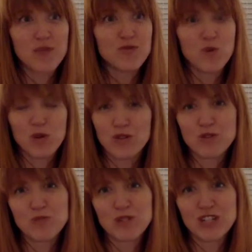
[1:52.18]
for
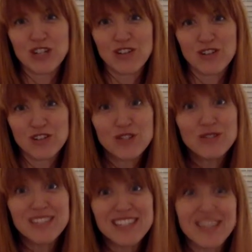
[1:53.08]
those particular
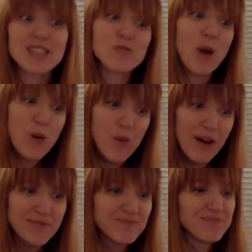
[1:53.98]
tunes. So that's part one.